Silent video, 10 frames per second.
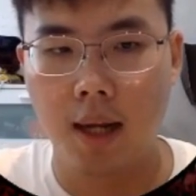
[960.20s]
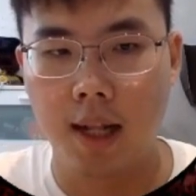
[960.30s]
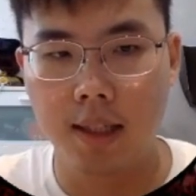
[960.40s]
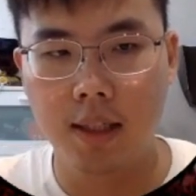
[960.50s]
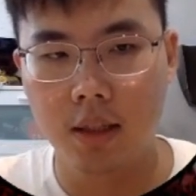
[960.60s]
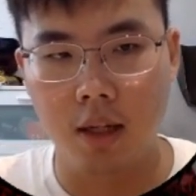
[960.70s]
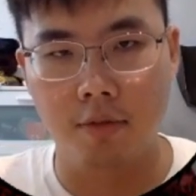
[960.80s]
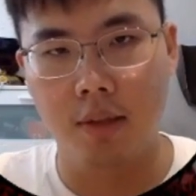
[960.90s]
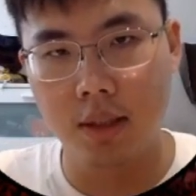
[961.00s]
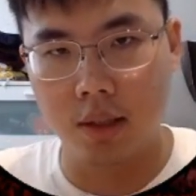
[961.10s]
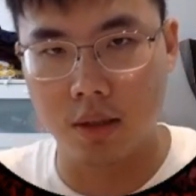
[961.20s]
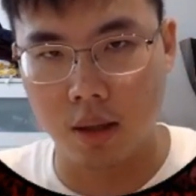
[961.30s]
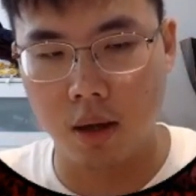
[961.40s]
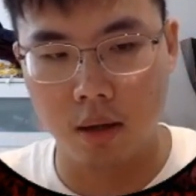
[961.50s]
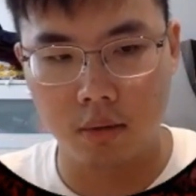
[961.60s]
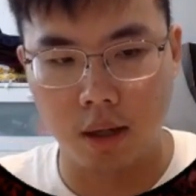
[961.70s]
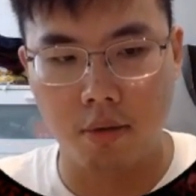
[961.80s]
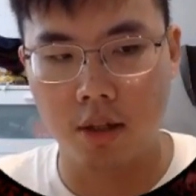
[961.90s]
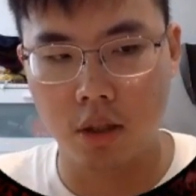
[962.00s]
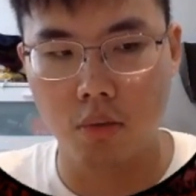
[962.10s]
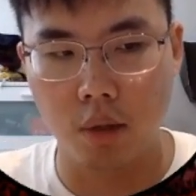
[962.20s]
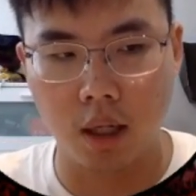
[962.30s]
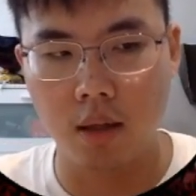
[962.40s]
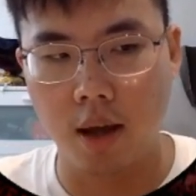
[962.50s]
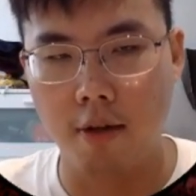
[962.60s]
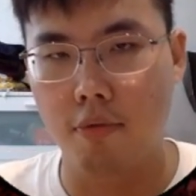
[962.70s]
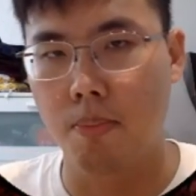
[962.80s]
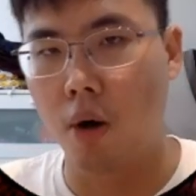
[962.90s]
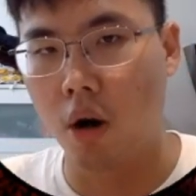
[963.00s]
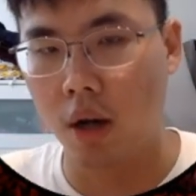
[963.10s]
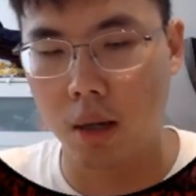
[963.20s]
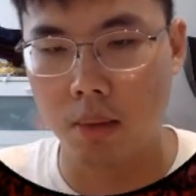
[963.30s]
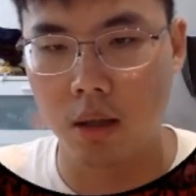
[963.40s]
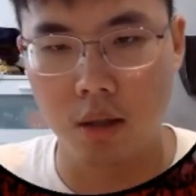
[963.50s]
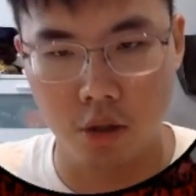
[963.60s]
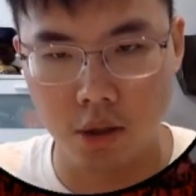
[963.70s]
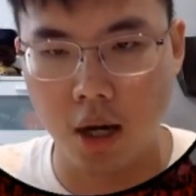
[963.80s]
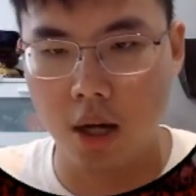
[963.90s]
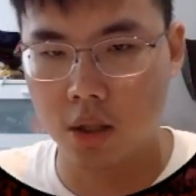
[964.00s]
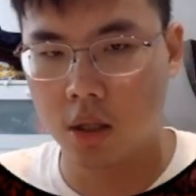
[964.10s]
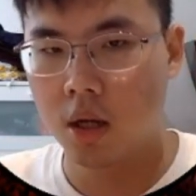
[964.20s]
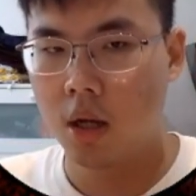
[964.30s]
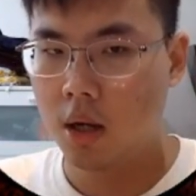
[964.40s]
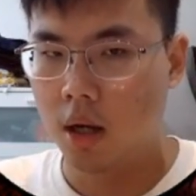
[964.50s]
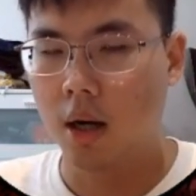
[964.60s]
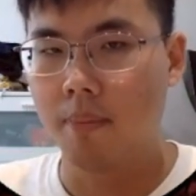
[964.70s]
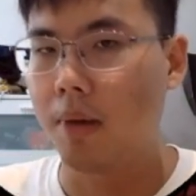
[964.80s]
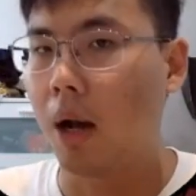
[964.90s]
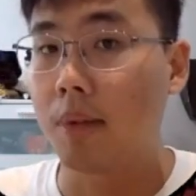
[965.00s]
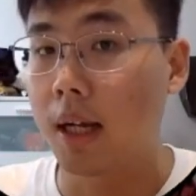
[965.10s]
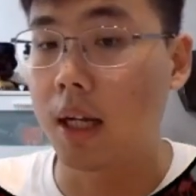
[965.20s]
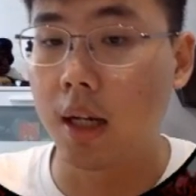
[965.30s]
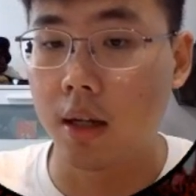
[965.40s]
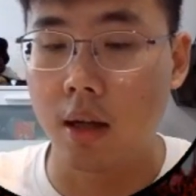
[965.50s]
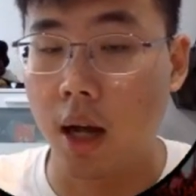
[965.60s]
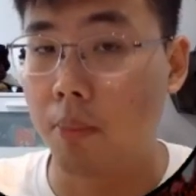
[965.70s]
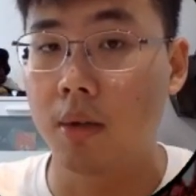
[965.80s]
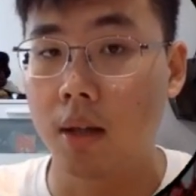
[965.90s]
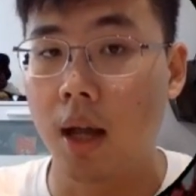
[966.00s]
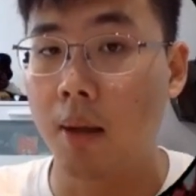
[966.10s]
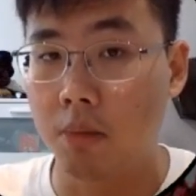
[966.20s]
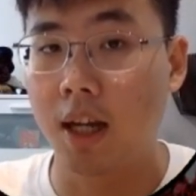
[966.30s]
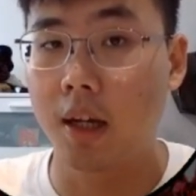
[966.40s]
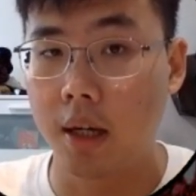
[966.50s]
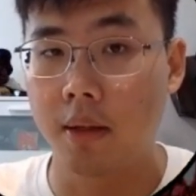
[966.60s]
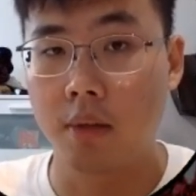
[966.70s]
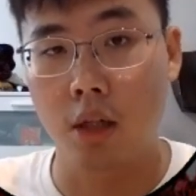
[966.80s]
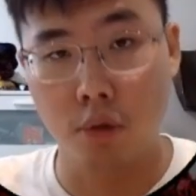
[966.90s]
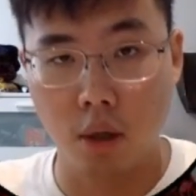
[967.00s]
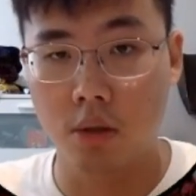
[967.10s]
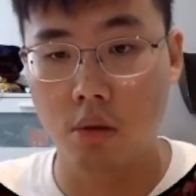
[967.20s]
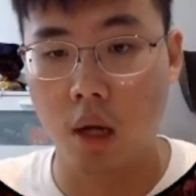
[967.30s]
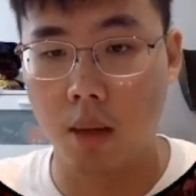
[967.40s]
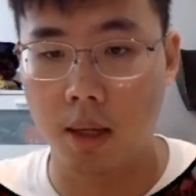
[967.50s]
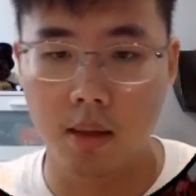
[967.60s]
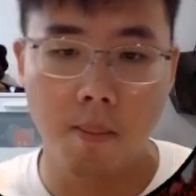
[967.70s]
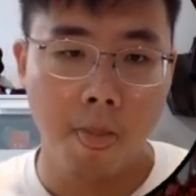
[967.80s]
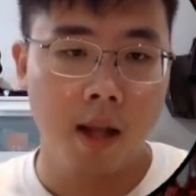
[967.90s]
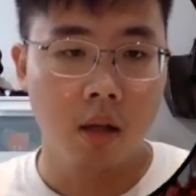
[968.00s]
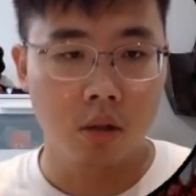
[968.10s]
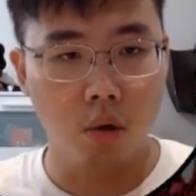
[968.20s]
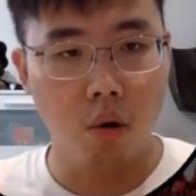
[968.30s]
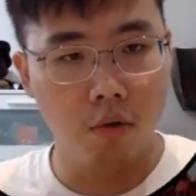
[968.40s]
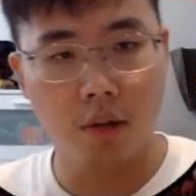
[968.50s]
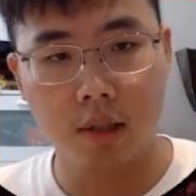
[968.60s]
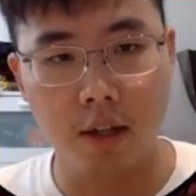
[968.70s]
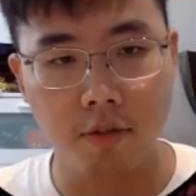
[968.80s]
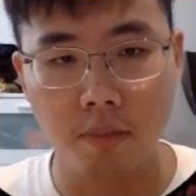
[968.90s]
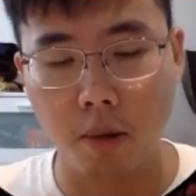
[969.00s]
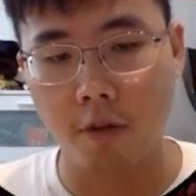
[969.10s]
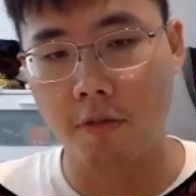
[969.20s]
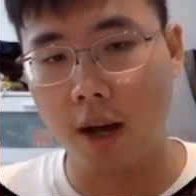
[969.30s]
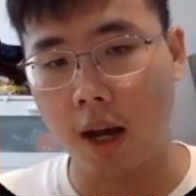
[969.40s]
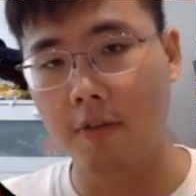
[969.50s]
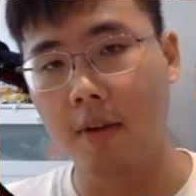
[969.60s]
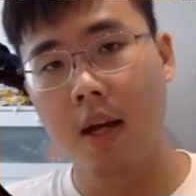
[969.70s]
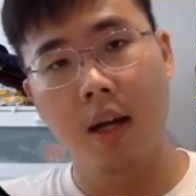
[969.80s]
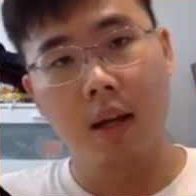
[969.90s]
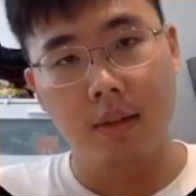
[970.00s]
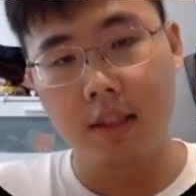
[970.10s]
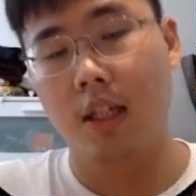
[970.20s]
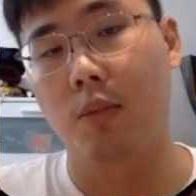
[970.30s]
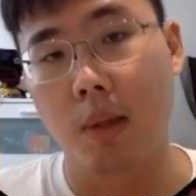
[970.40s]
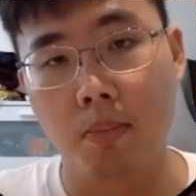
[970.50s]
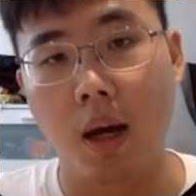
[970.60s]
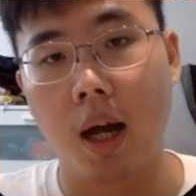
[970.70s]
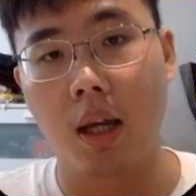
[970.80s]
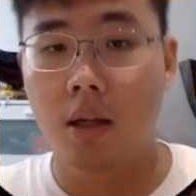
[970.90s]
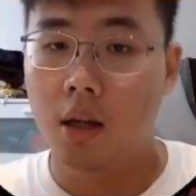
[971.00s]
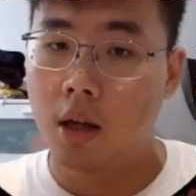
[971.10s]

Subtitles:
at least if this is the direction we're gonna have with Paul Heyman in charge, I'm liking it. I'm liking it. I trust you, Heyman. So overall 7.5. This has been my